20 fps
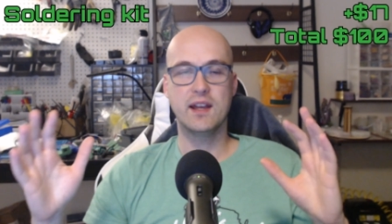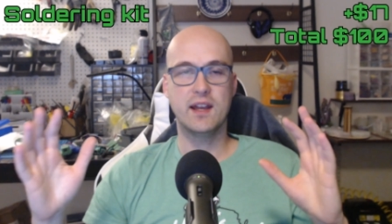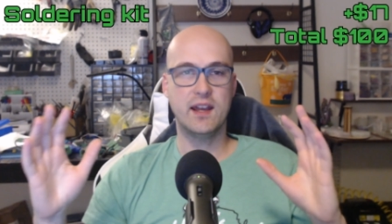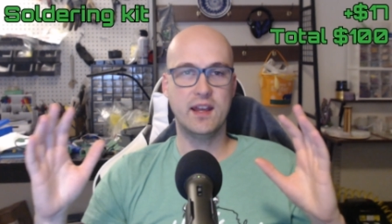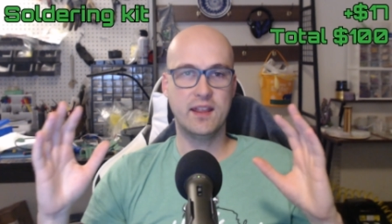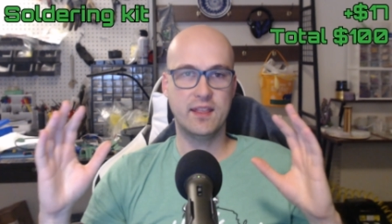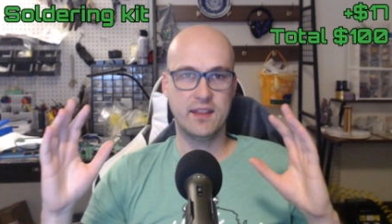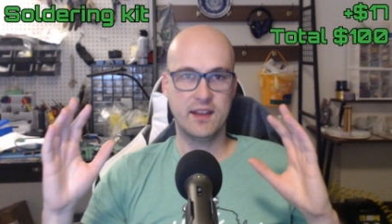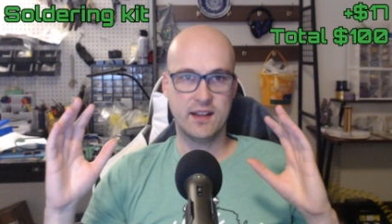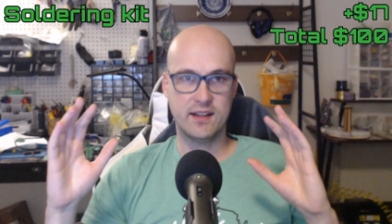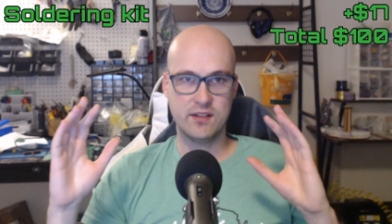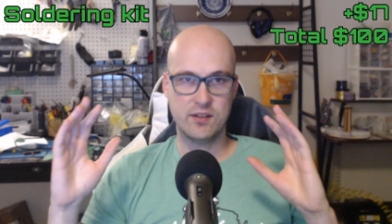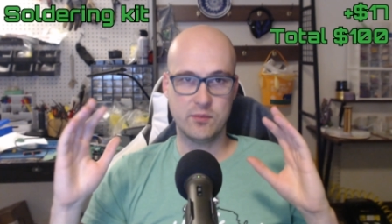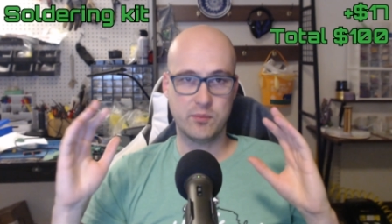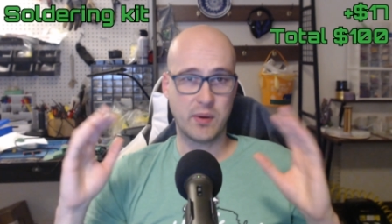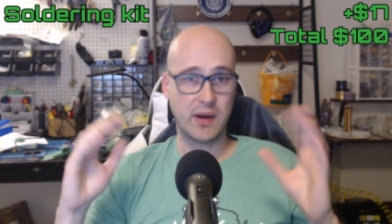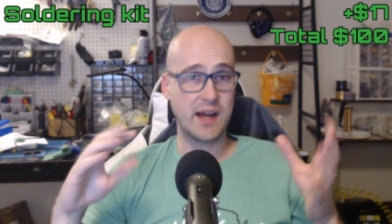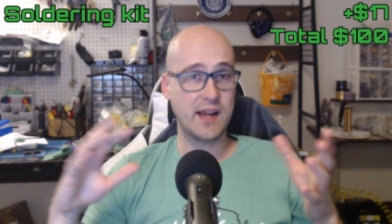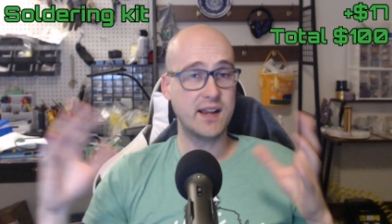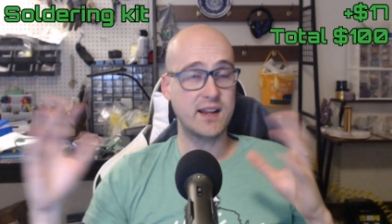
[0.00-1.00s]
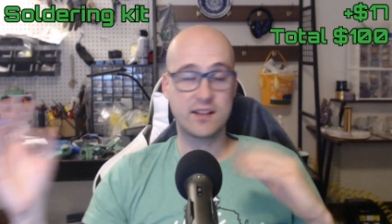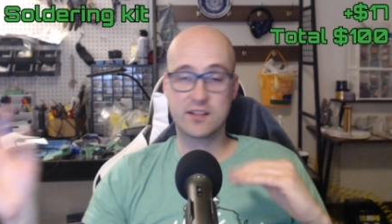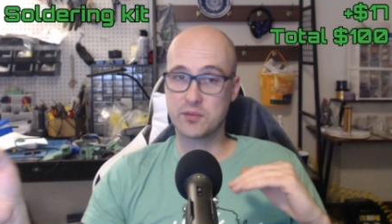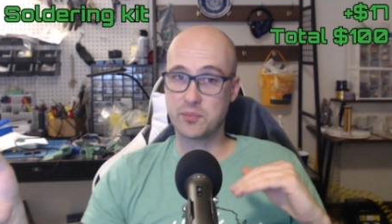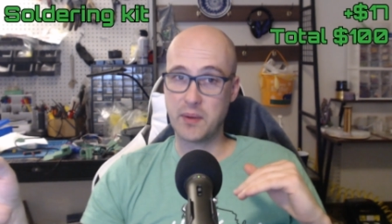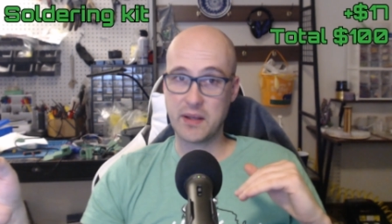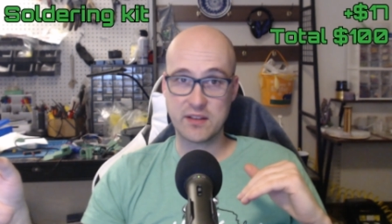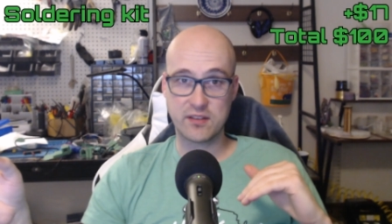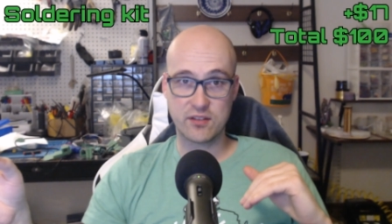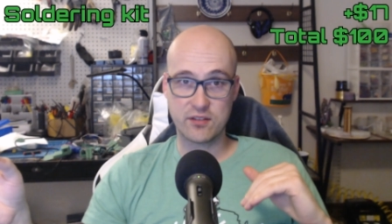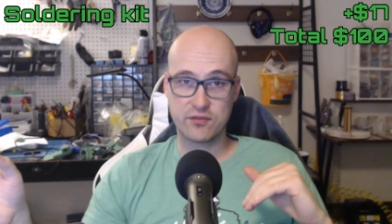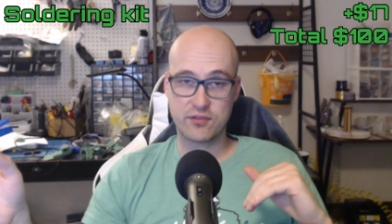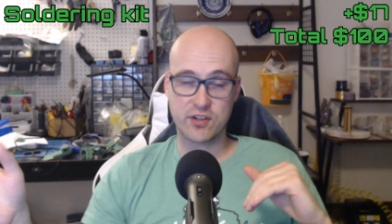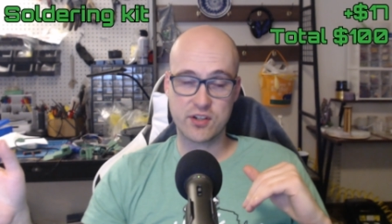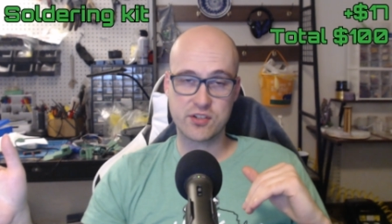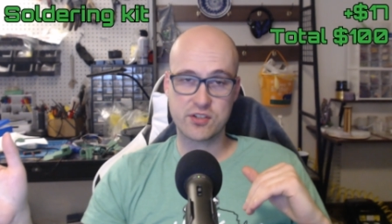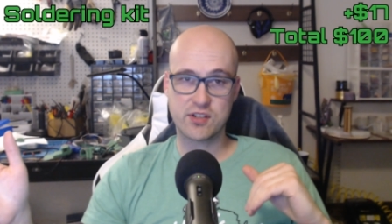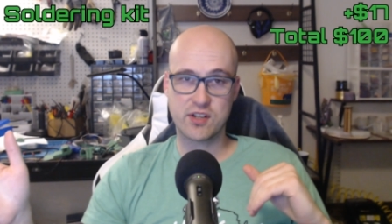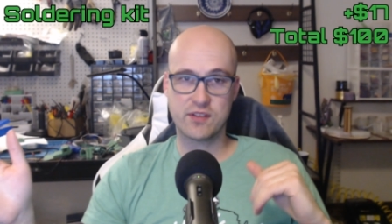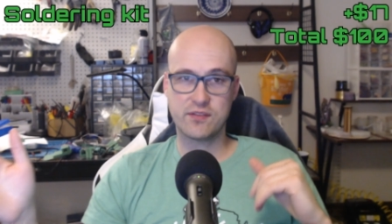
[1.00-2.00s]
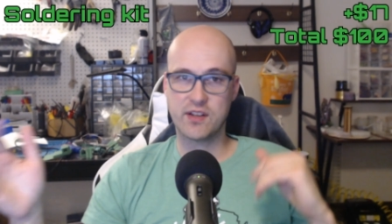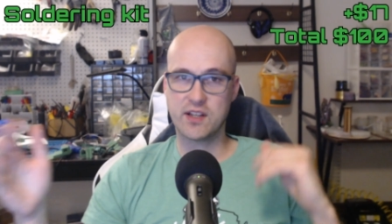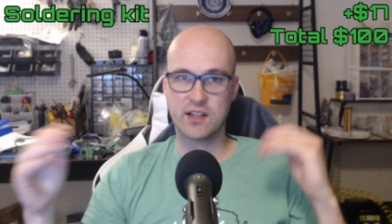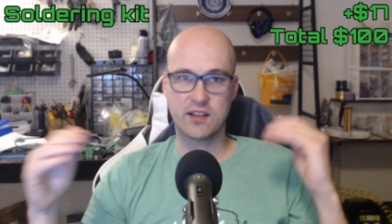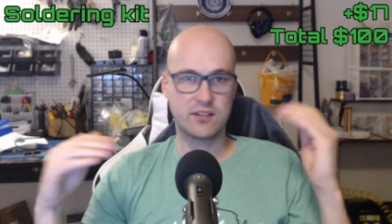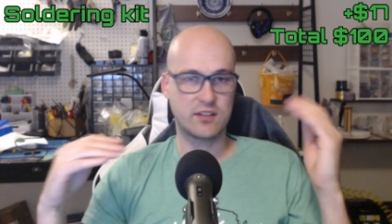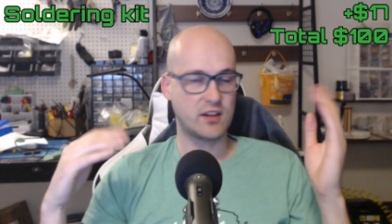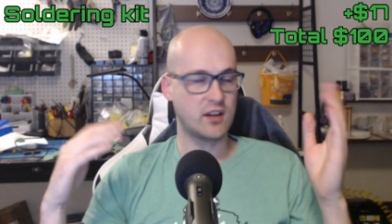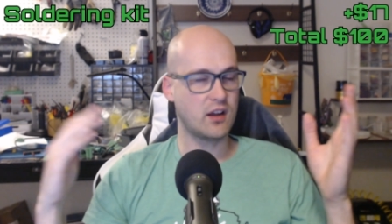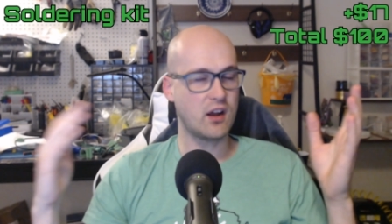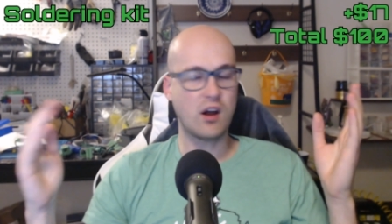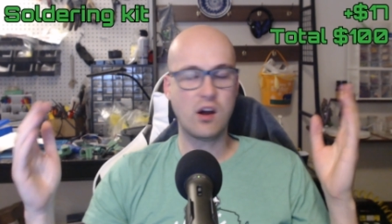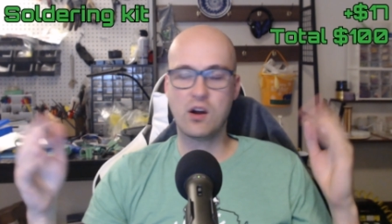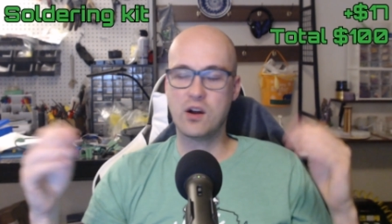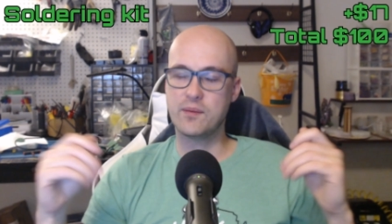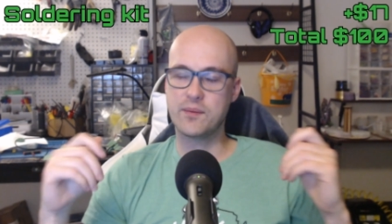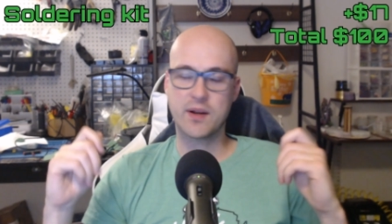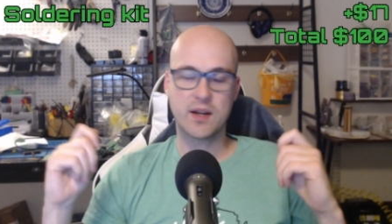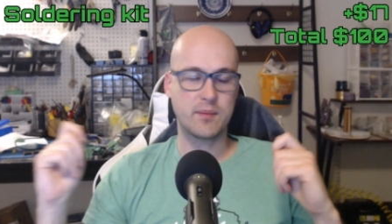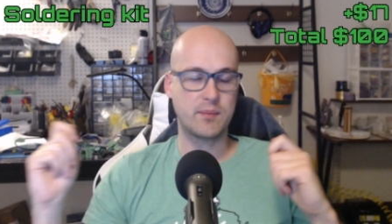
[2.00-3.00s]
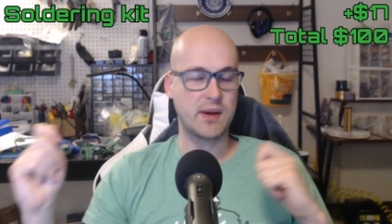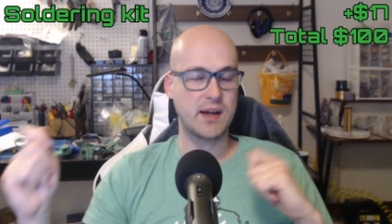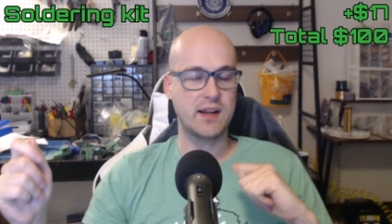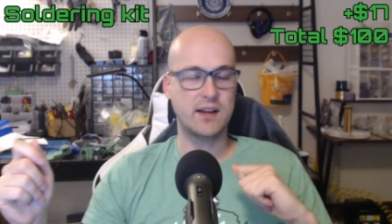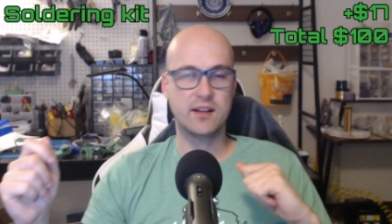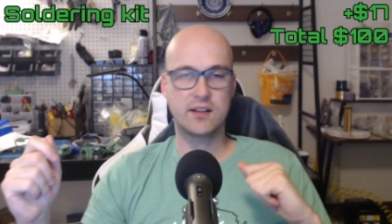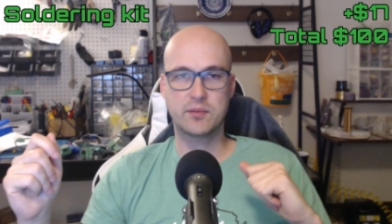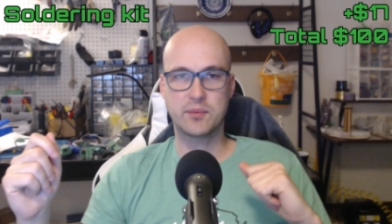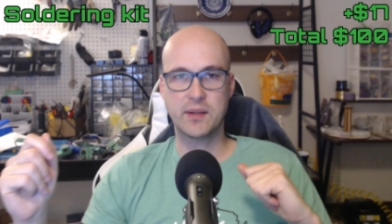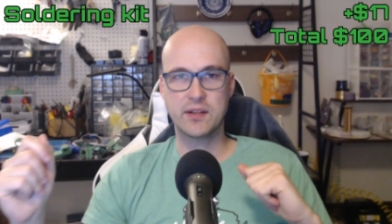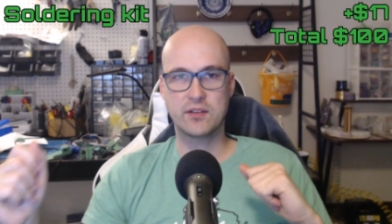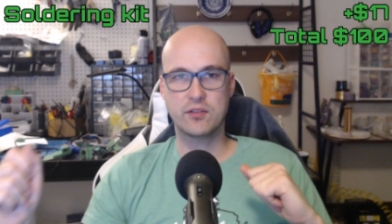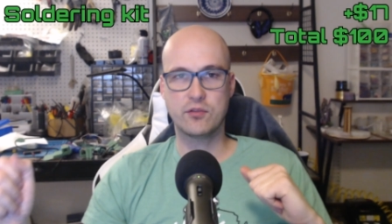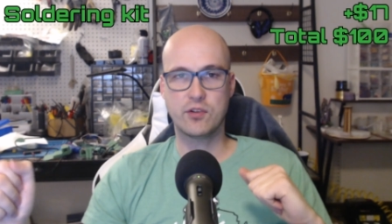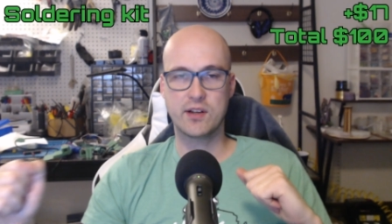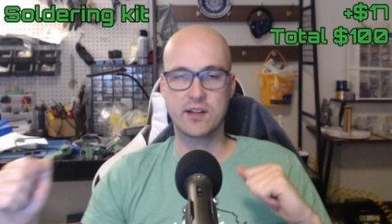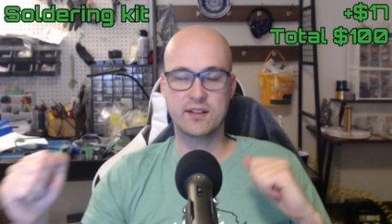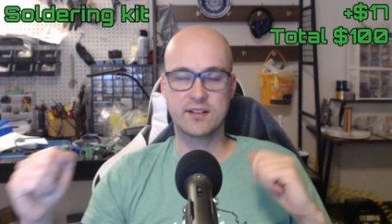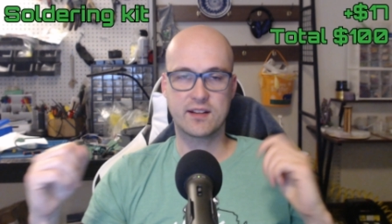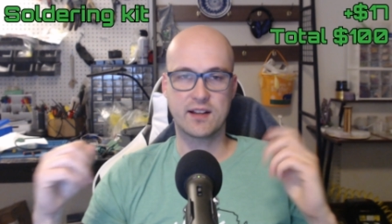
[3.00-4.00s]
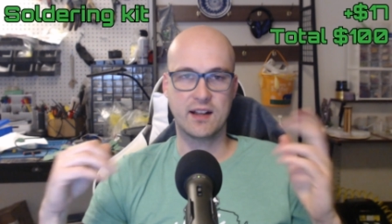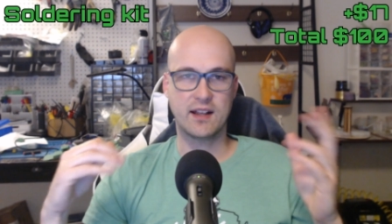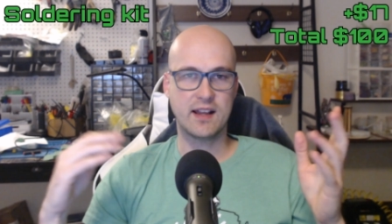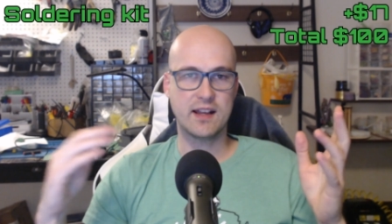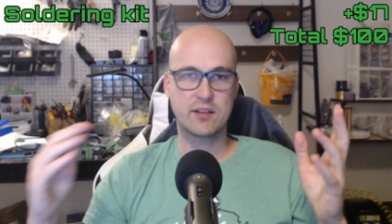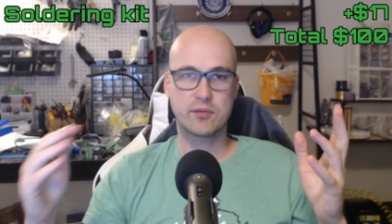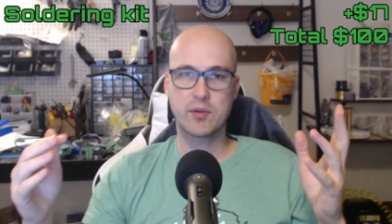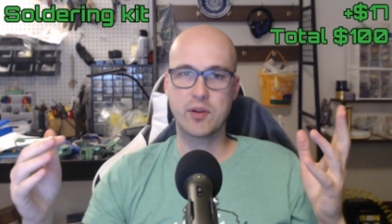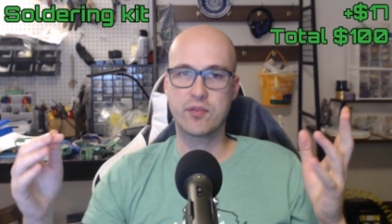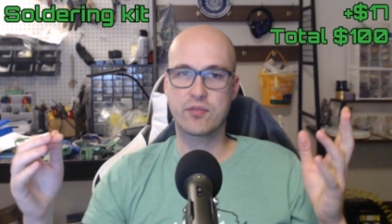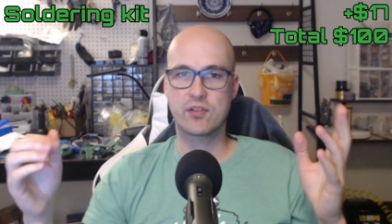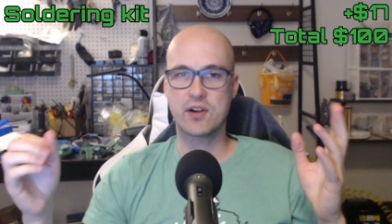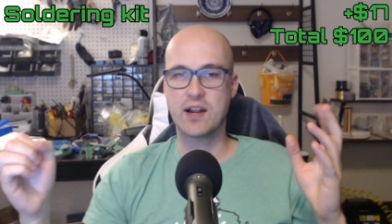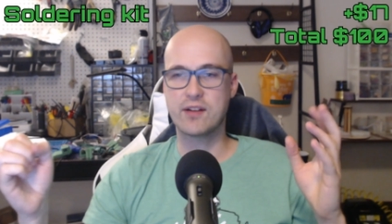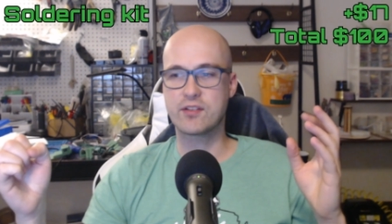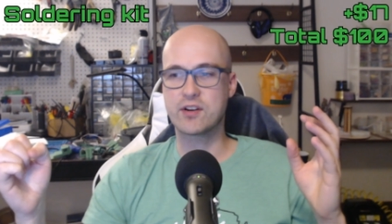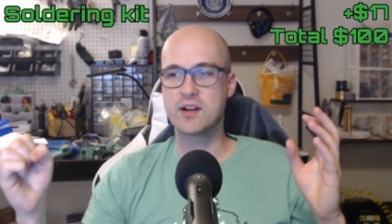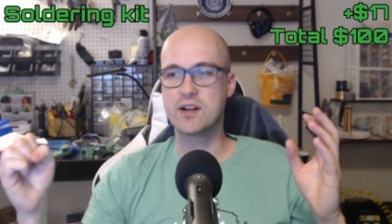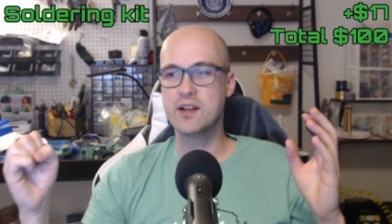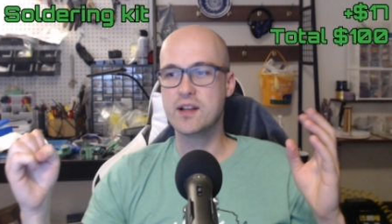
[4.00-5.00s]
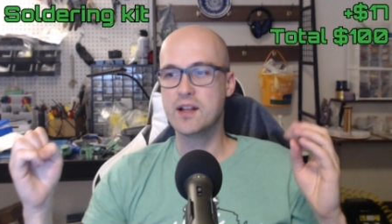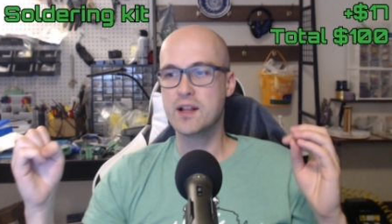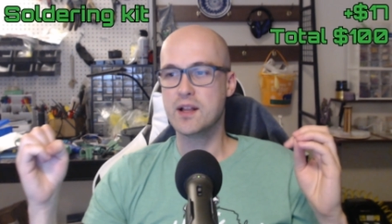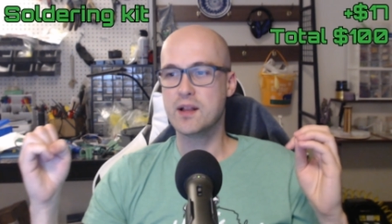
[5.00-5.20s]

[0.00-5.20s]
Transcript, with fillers: and then you buy an expensive version of it because you're like, oh, I'm going to buy an expensive one and it's going to last me forever.